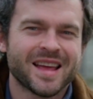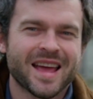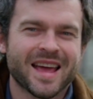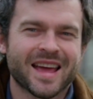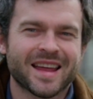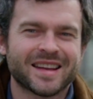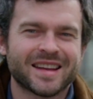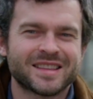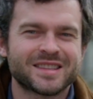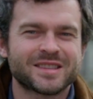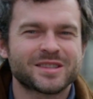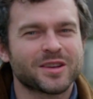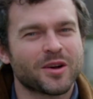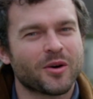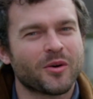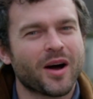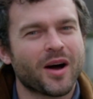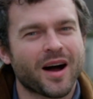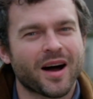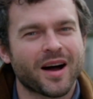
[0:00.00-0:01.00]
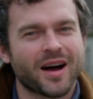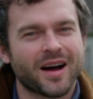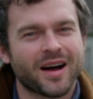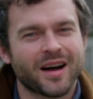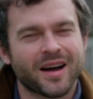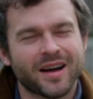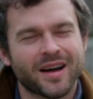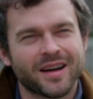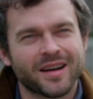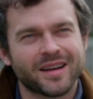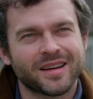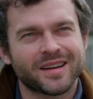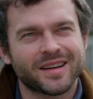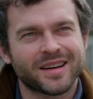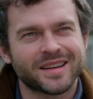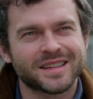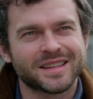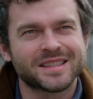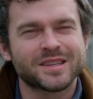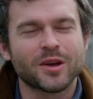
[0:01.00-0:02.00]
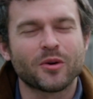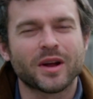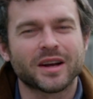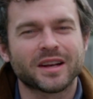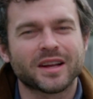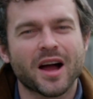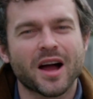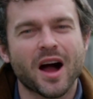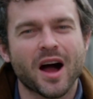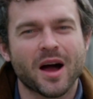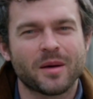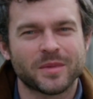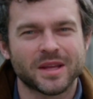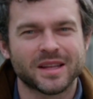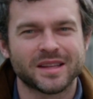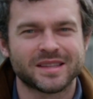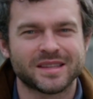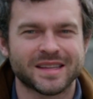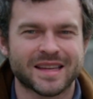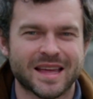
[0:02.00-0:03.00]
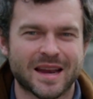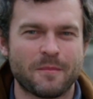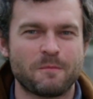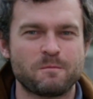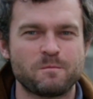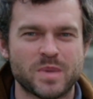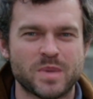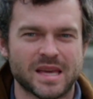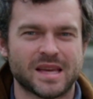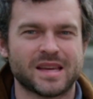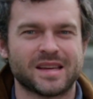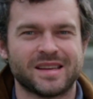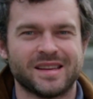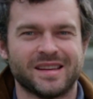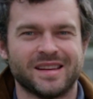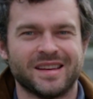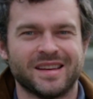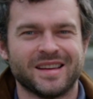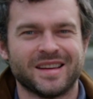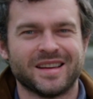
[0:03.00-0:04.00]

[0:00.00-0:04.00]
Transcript: And it's so uncommon to get a big